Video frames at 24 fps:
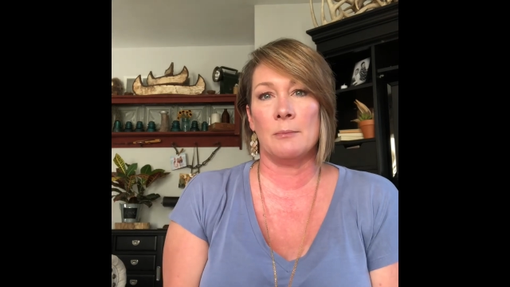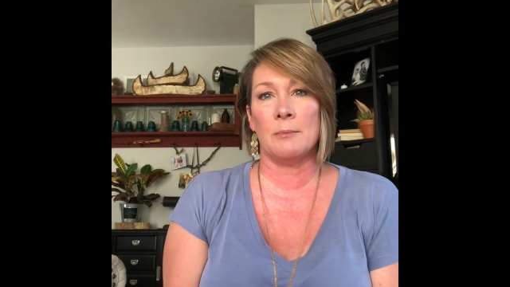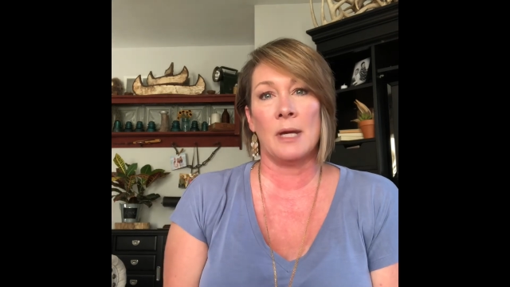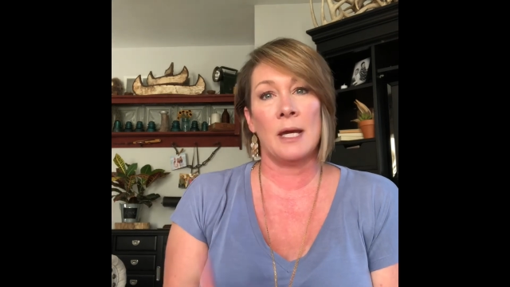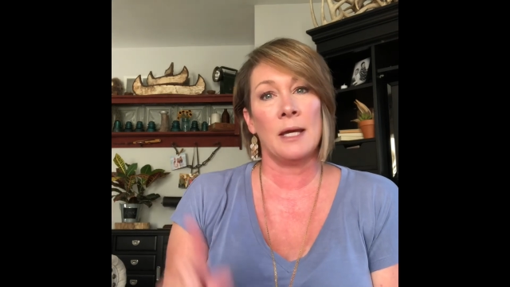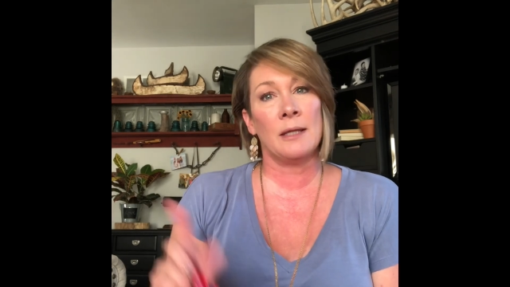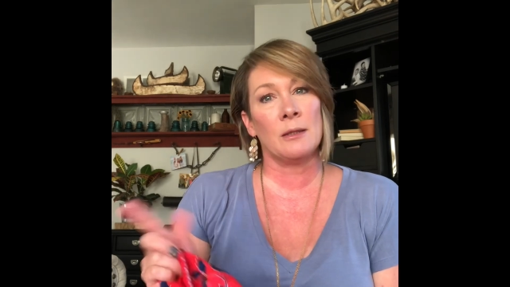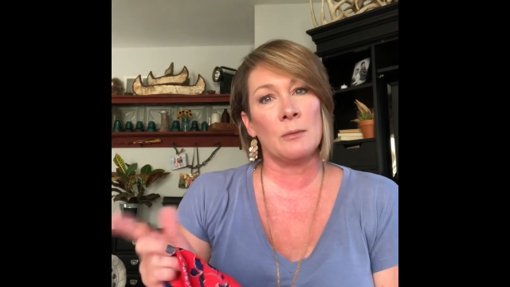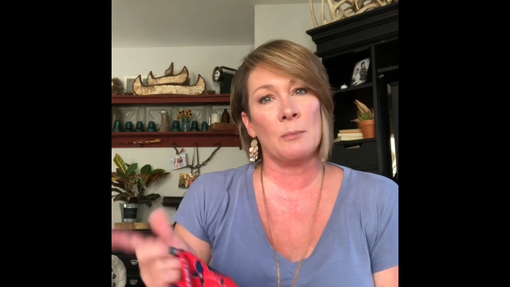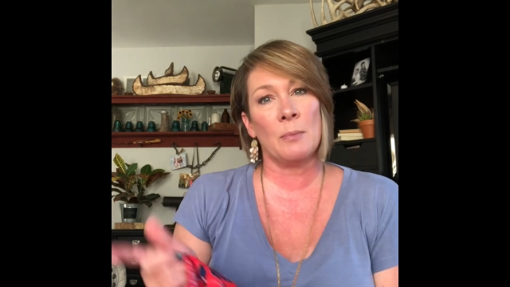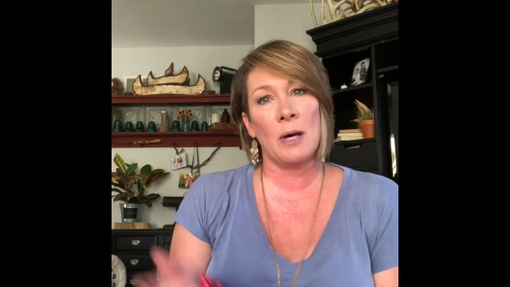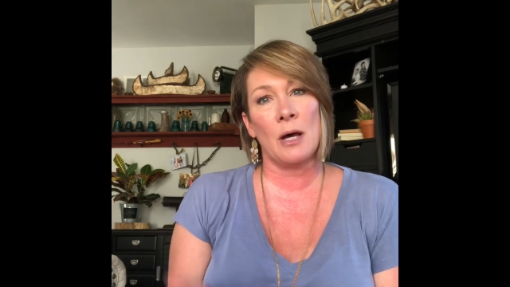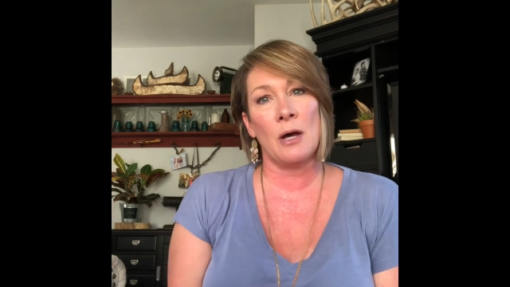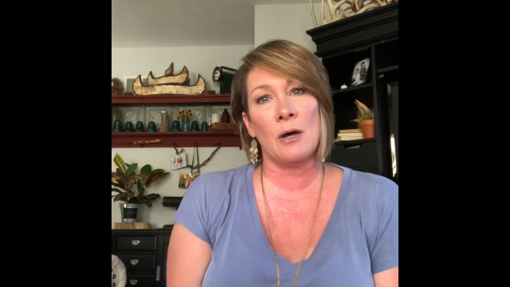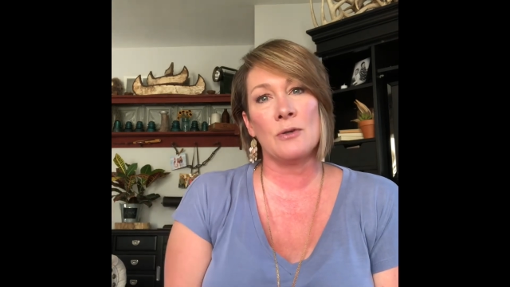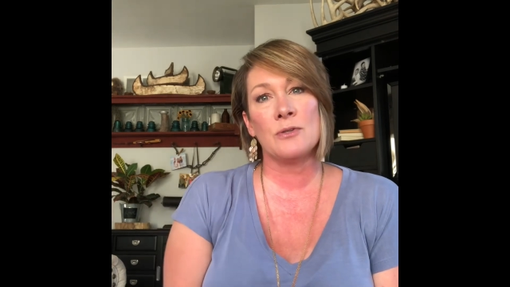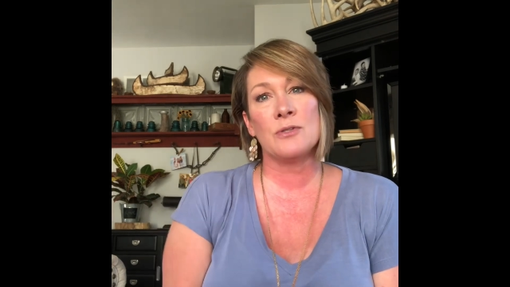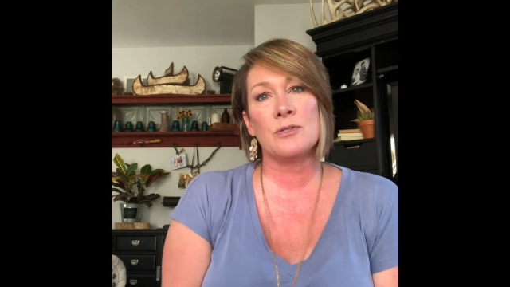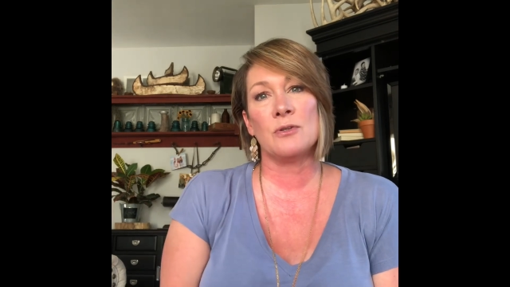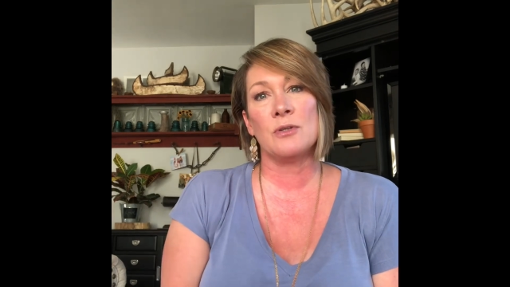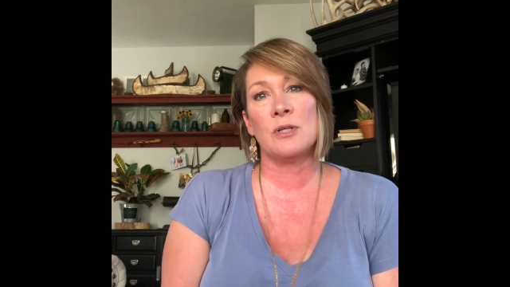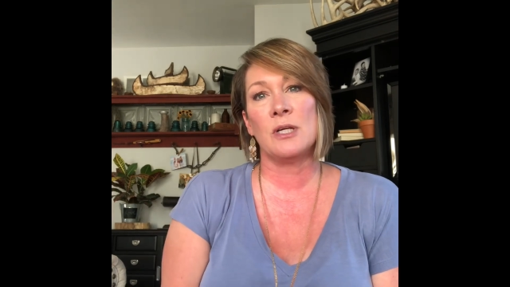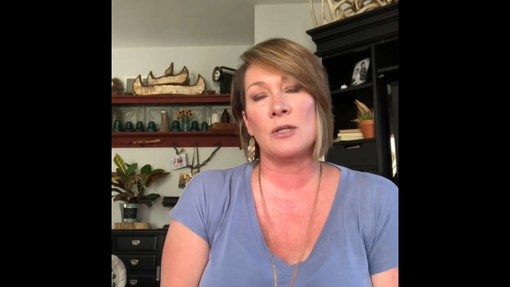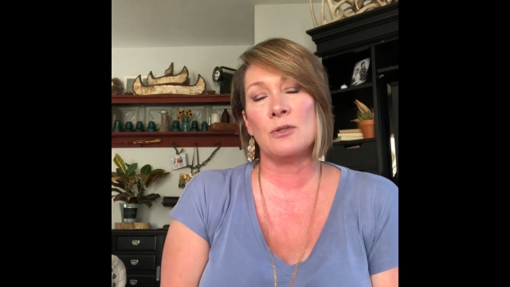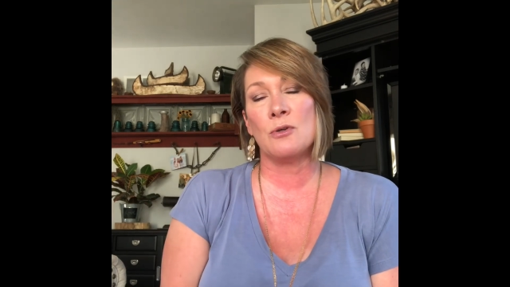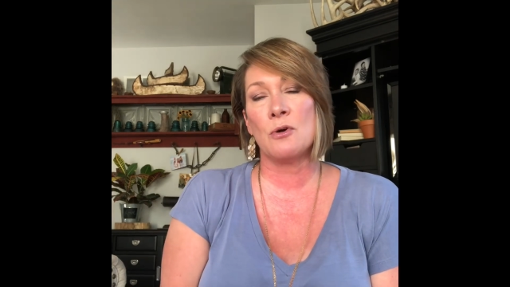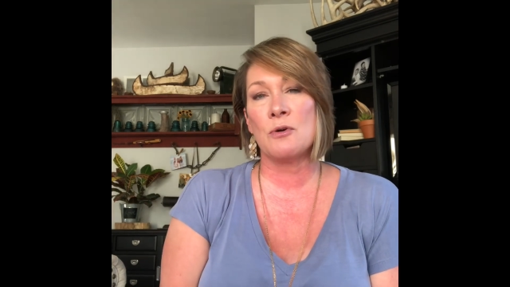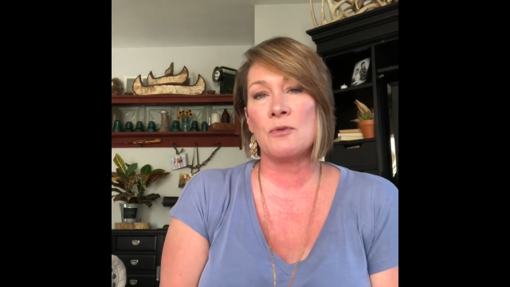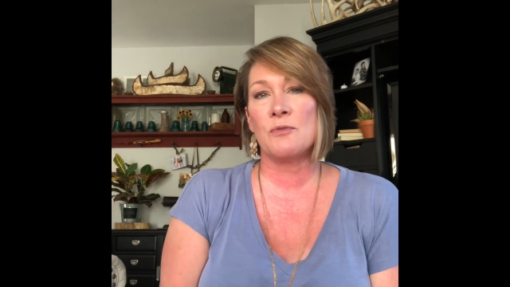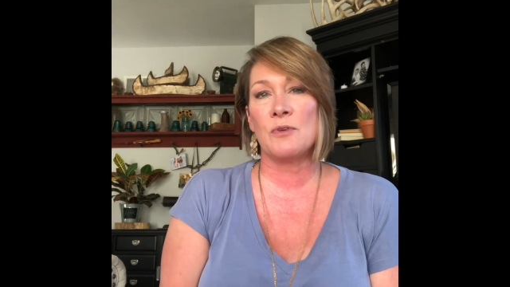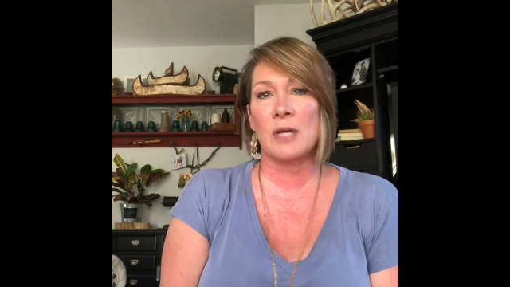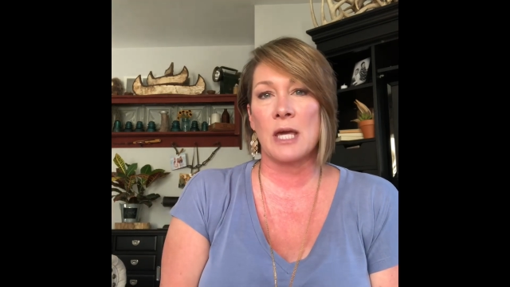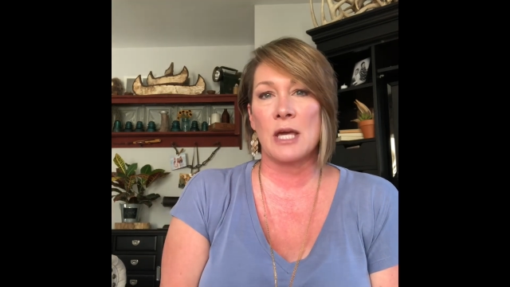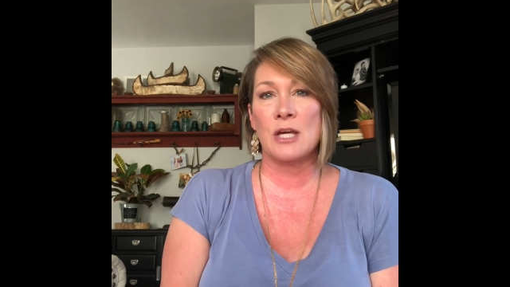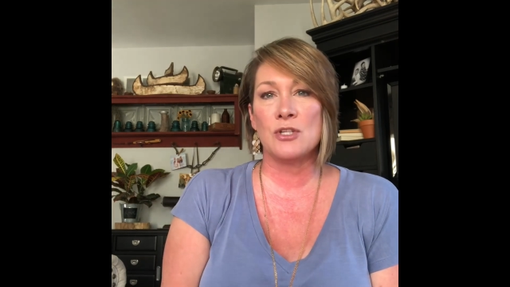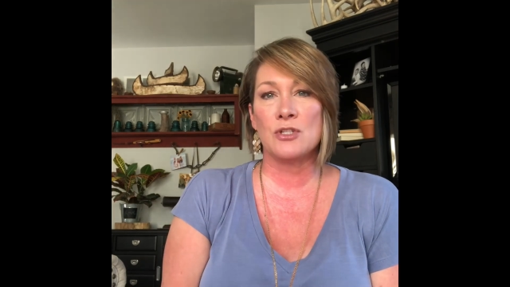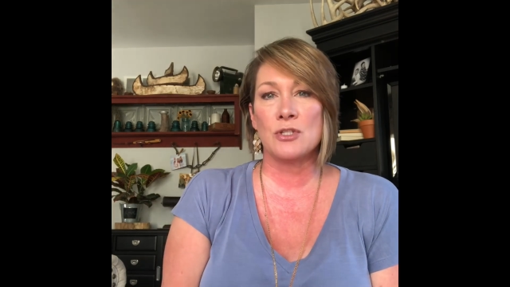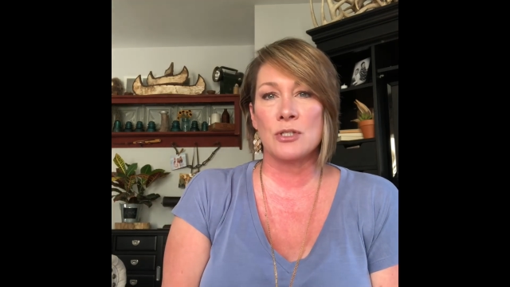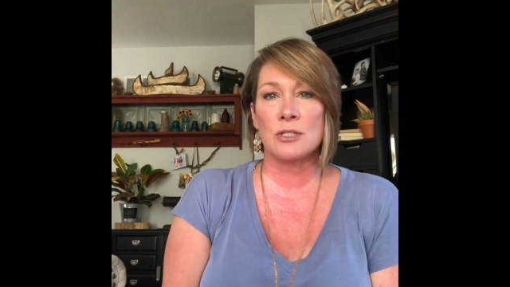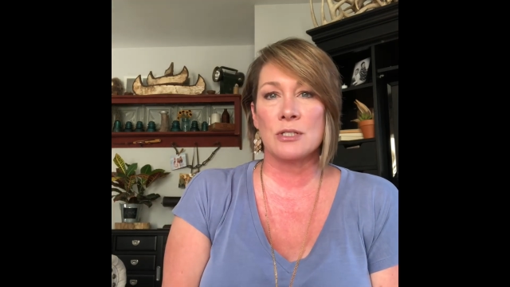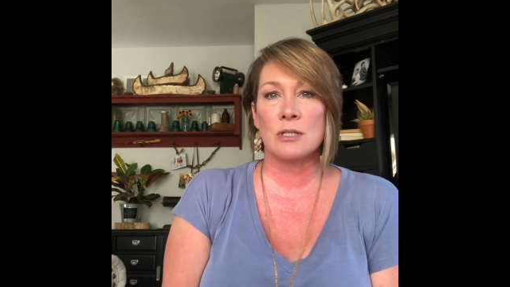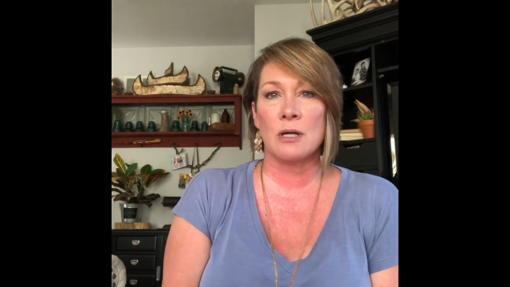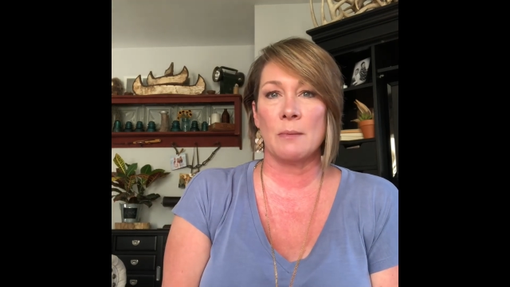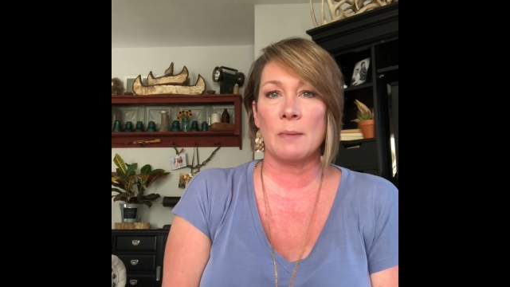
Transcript: Hit the bell so you get notifications